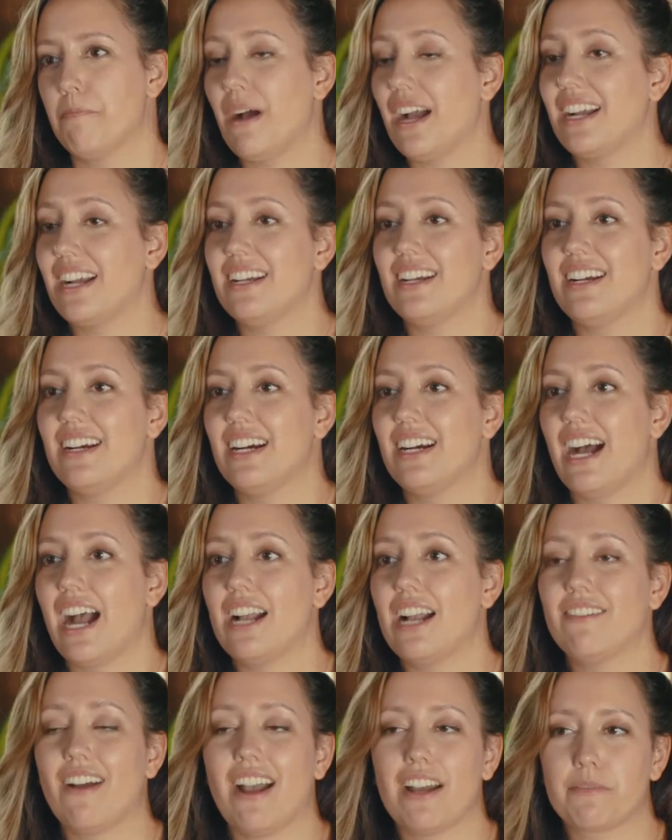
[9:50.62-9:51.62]
But
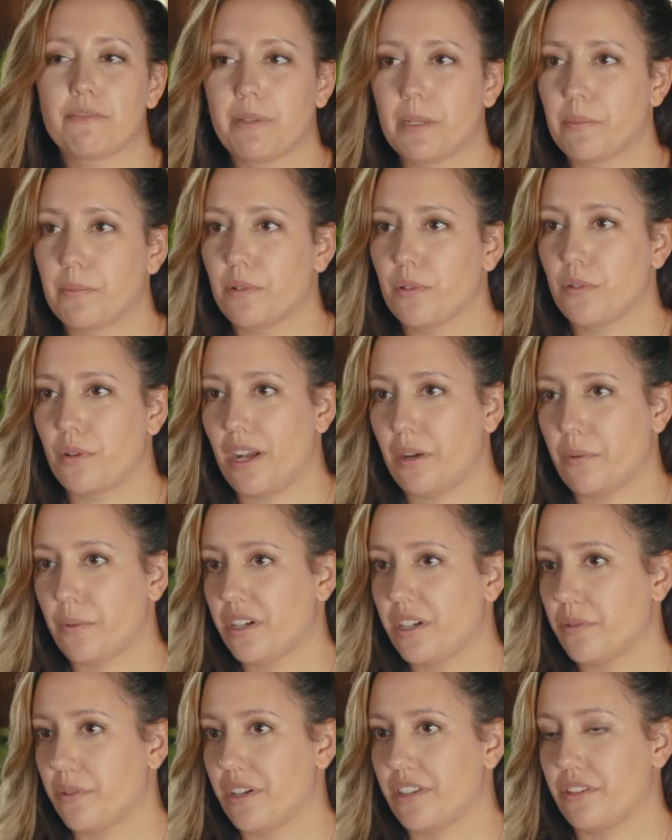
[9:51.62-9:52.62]
I've had people who I
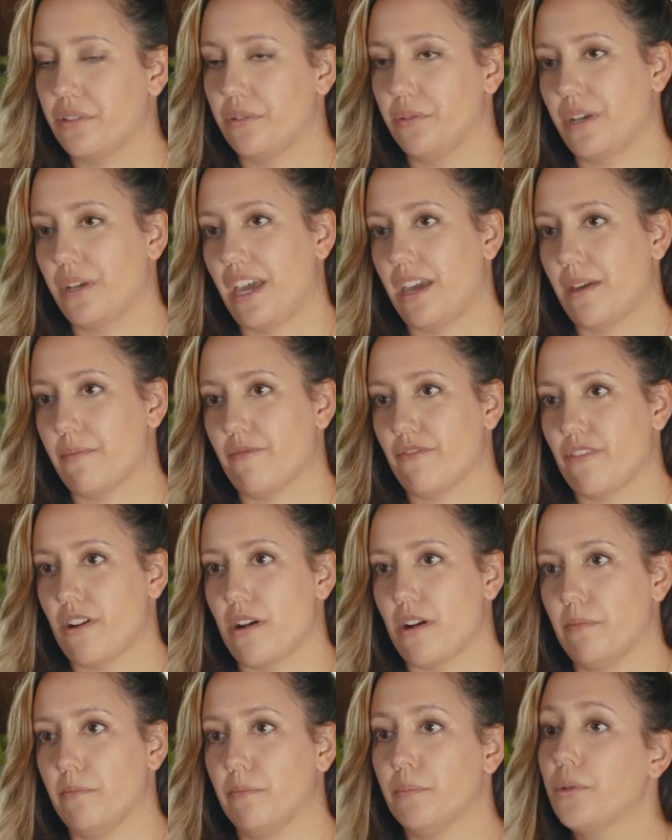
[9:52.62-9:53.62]
work with who came
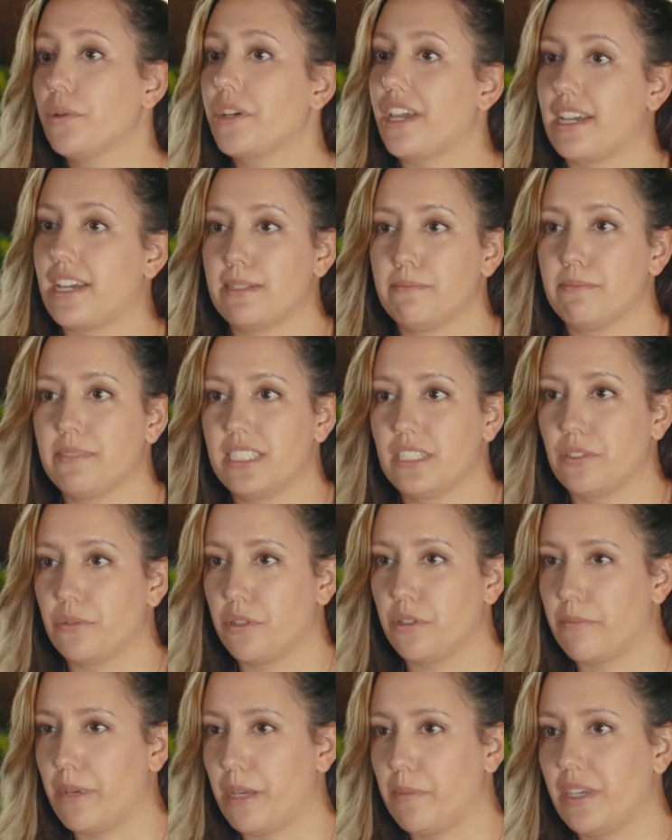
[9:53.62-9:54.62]
from boot camps, who
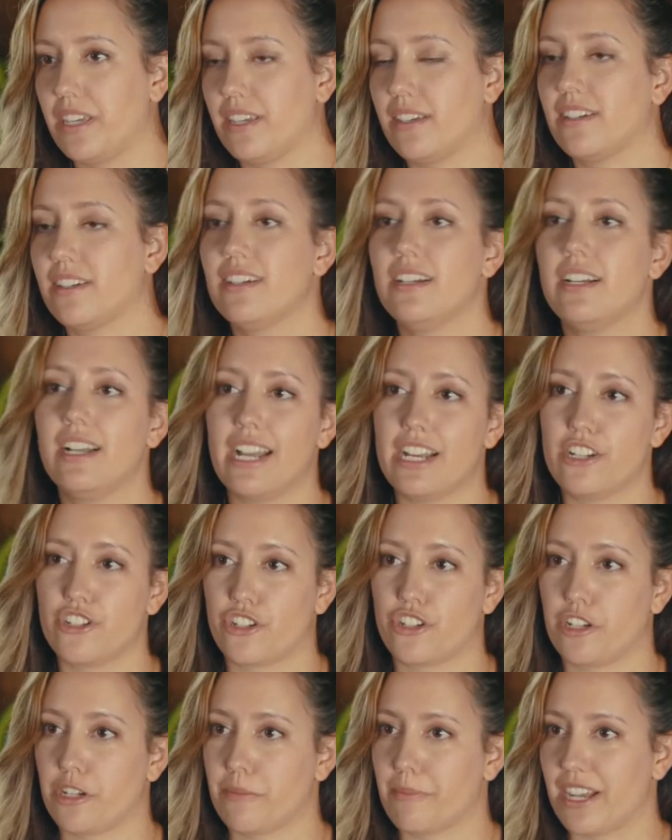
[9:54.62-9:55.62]
were maybe
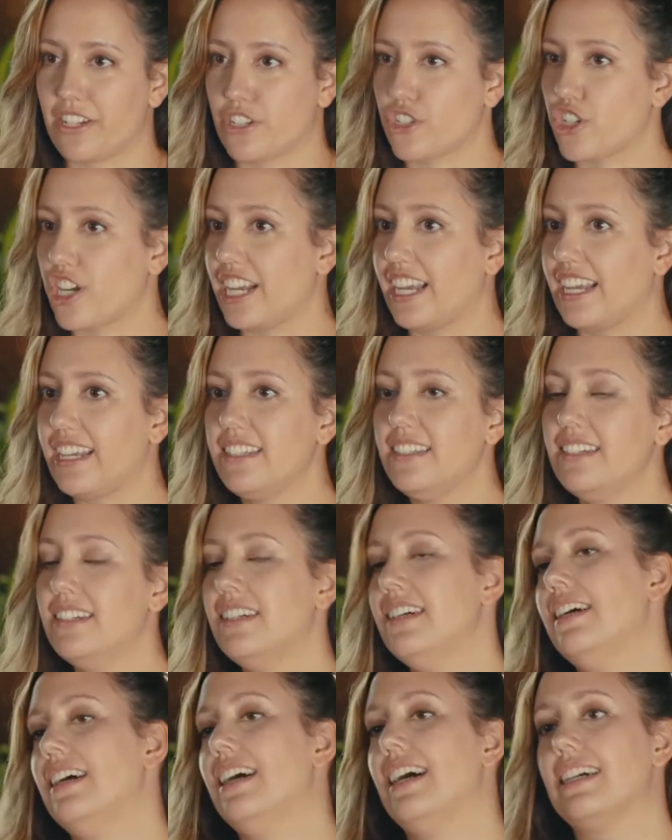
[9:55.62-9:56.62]
engineer by trade,
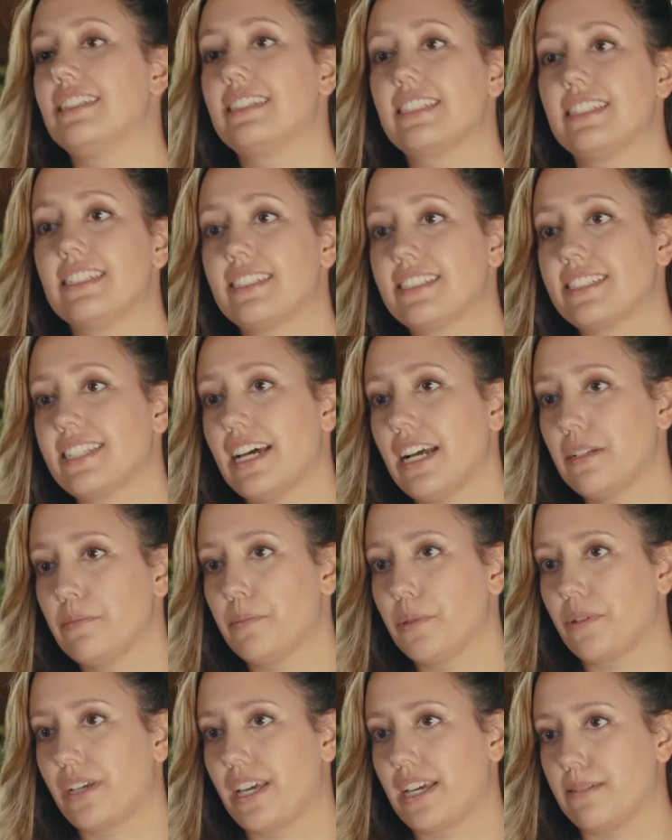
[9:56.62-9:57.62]
and did design
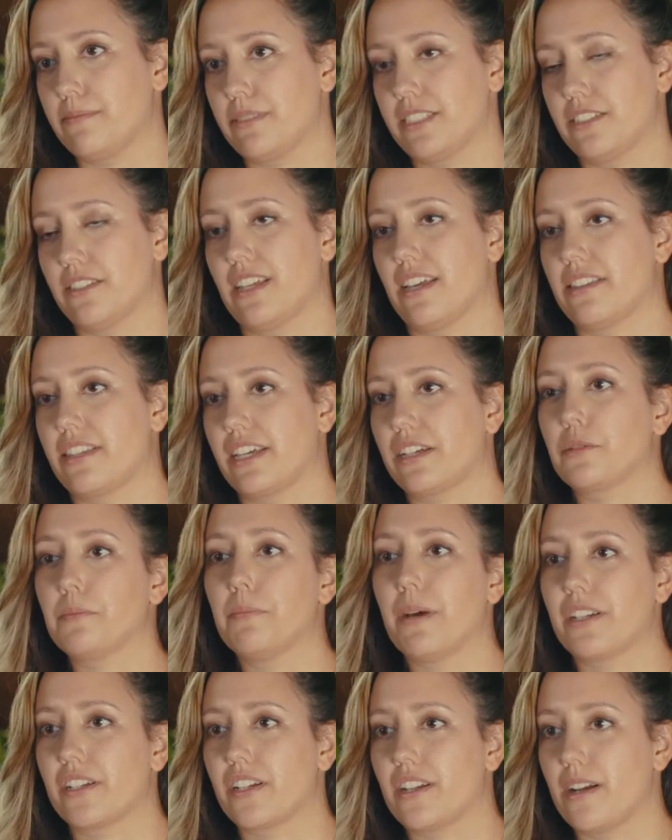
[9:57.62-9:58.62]
boot camps so that they could
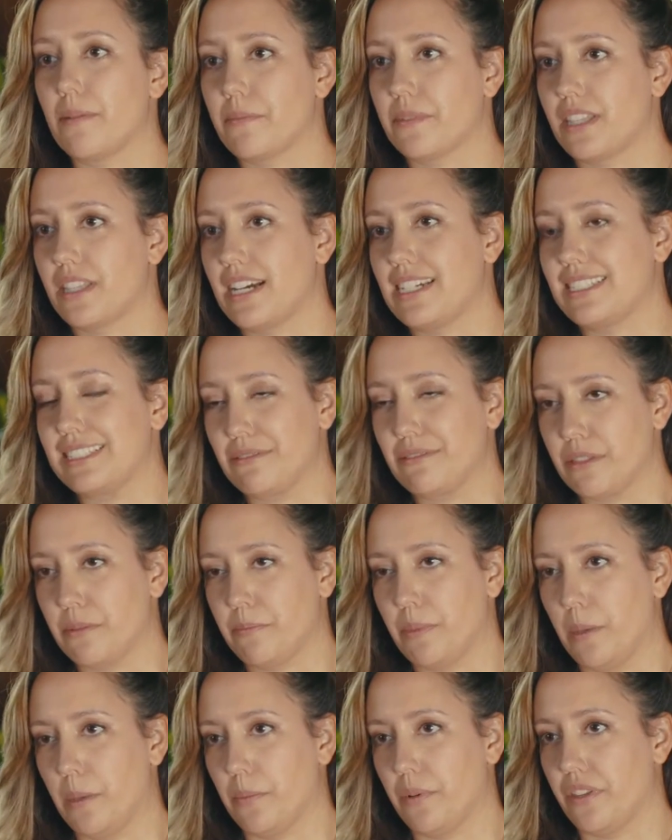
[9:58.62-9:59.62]
better empathize with the
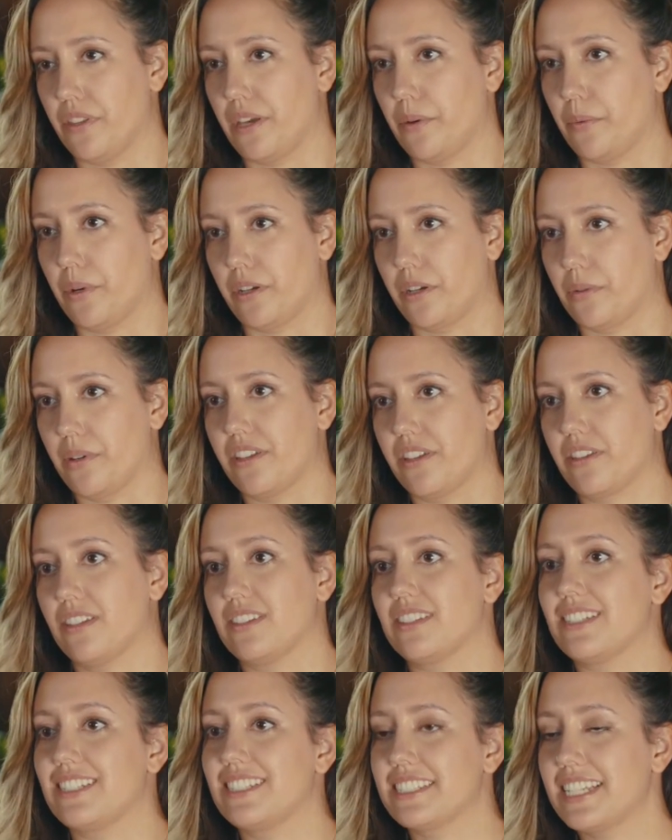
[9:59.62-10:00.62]
people they work with
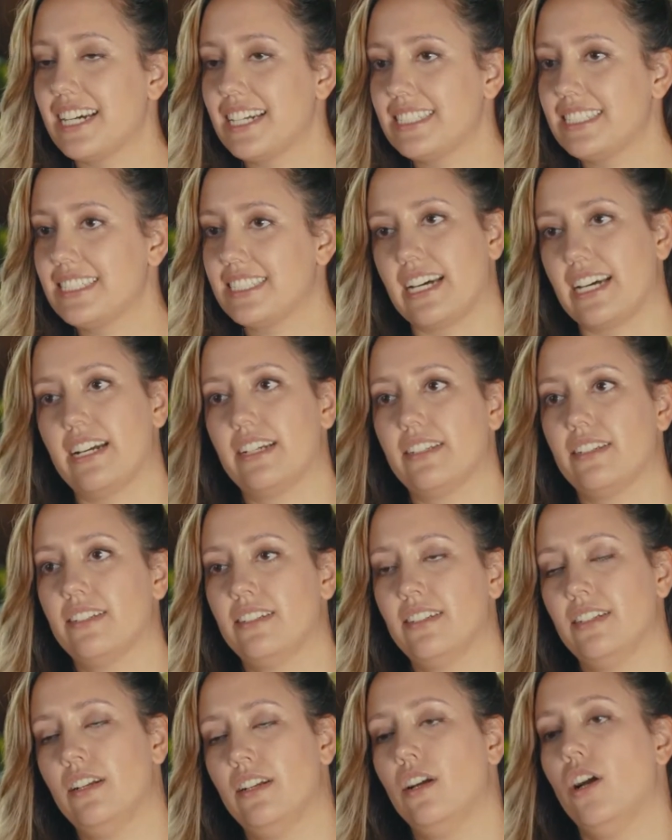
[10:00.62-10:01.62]
on the design side.
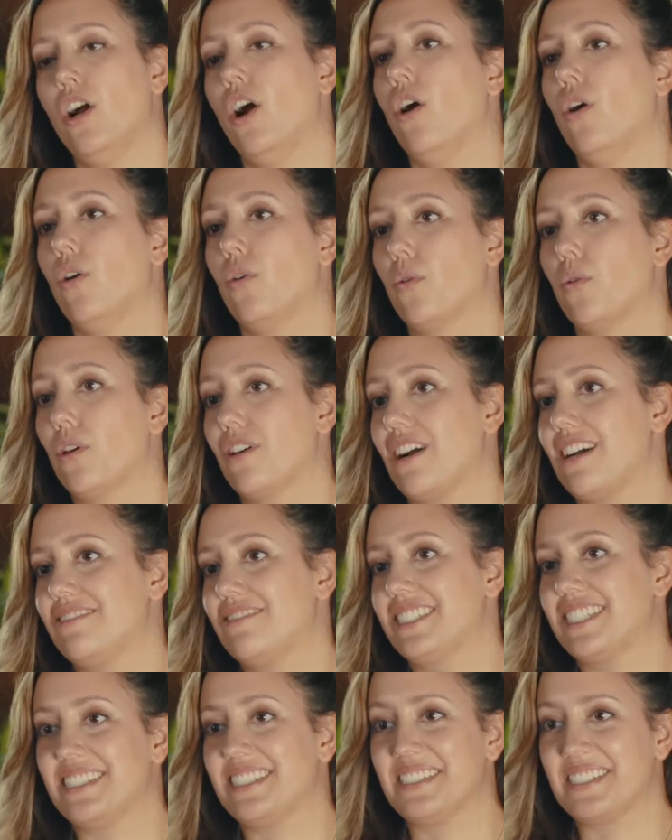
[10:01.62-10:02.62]
Or I've
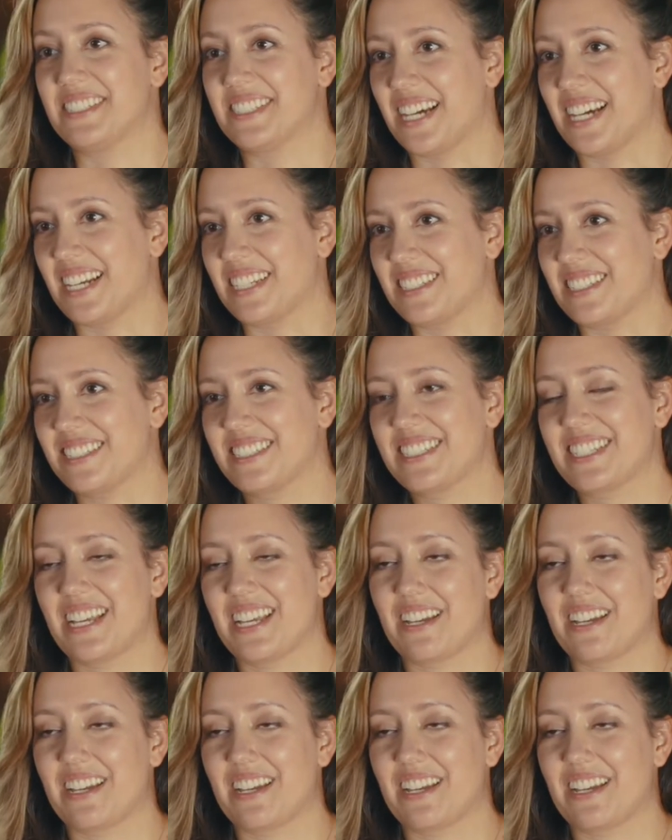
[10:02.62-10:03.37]
seen designers